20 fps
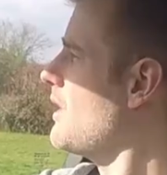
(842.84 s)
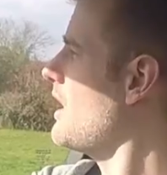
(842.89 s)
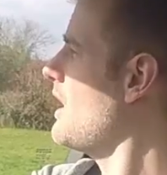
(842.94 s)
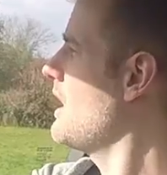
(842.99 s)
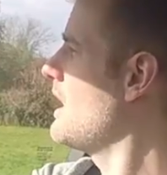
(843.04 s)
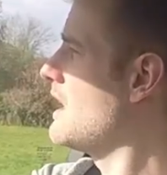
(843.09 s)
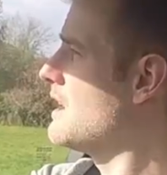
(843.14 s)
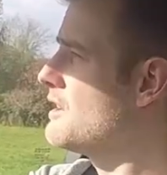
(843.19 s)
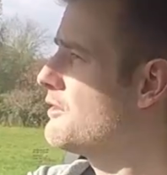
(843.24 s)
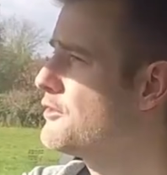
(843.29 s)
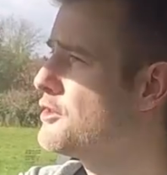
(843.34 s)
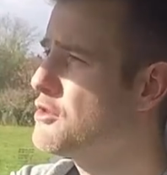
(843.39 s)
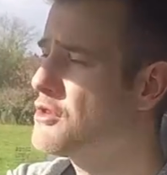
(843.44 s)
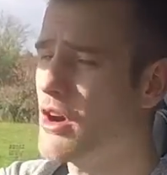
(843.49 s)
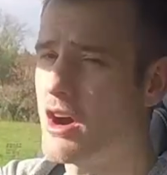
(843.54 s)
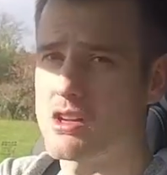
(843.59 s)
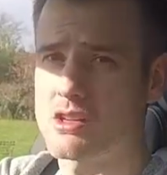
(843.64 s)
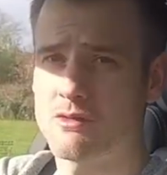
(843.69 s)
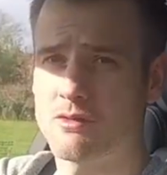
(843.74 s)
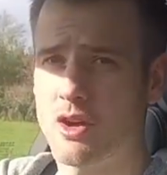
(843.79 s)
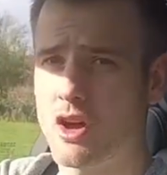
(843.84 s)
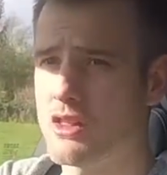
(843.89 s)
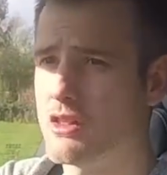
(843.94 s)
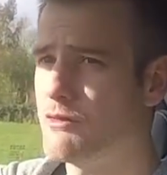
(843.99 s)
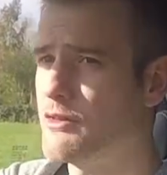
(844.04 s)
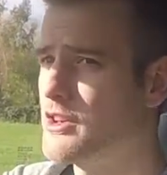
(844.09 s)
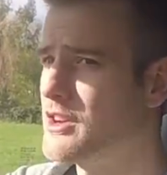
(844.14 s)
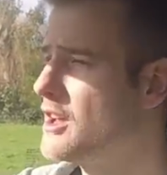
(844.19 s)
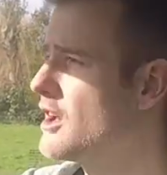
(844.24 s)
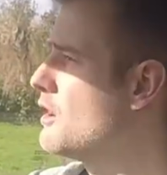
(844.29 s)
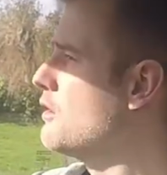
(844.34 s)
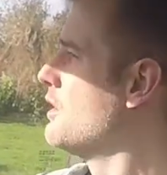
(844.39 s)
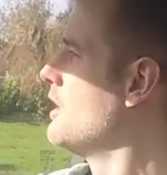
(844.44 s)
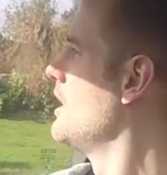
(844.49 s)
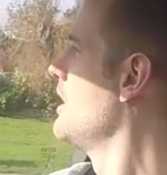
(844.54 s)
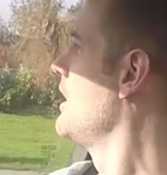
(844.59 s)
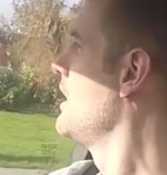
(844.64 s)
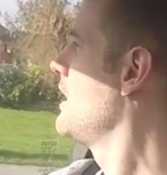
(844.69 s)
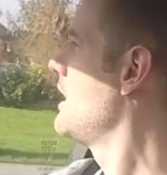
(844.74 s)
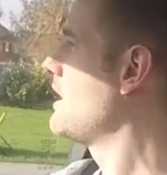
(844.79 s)
And if you guys have liked the video,
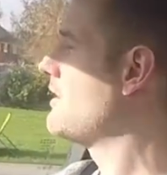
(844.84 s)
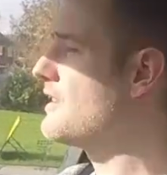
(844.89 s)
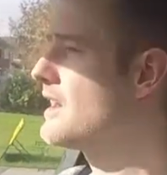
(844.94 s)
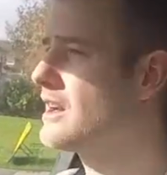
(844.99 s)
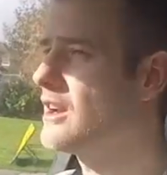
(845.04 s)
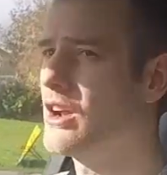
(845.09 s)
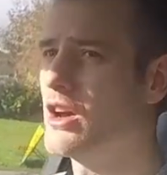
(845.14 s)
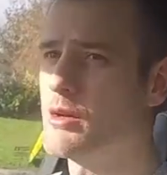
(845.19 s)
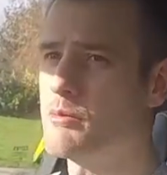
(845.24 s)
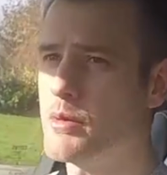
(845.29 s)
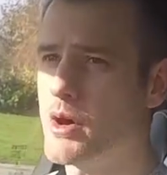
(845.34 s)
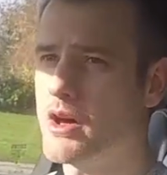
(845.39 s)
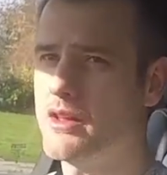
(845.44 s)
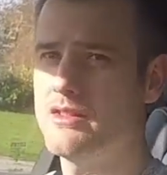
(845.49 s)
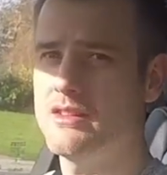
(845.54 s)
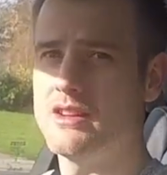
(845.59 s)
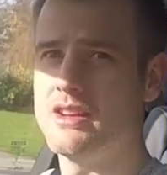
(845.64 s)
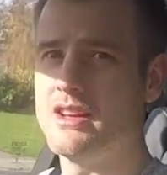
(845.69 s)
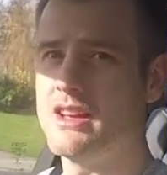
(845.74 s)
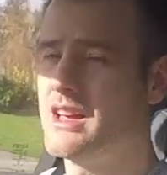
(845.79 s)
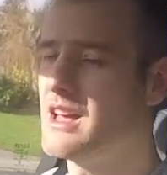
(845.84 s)
hit that like button.